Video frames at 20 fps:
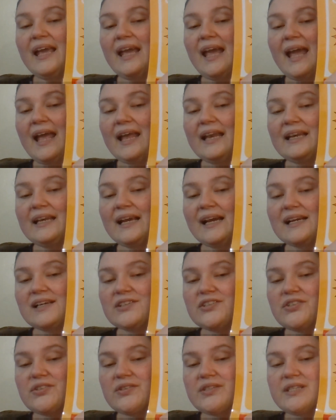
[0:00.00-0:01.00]
And
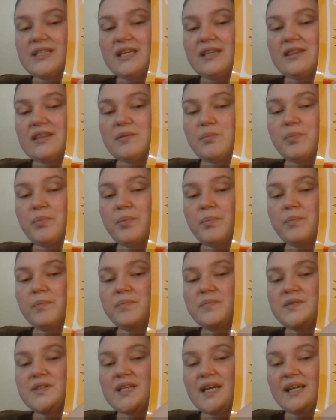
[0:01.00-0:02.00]
as you see, the
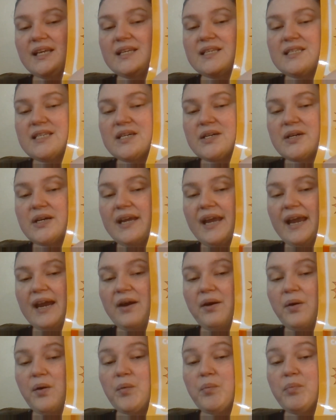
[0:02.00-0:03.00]
secondary
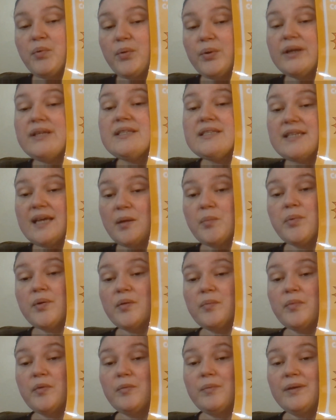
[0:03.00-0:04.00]
arrow points at
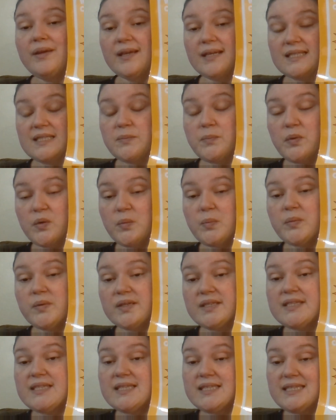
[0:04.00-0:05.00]
purple because purple
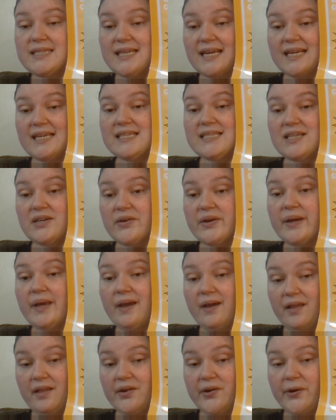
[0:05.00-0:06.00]
is a secondary
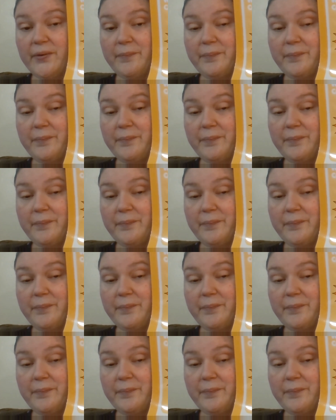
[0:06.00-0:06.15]
color.